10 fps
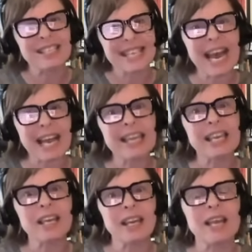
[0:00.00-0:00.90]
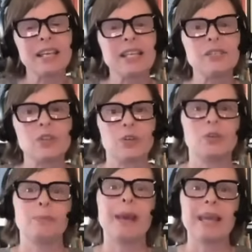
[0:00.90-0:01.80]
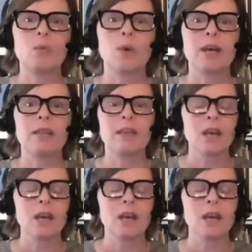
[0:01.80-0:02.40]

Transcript: tacky, and easier to paint with.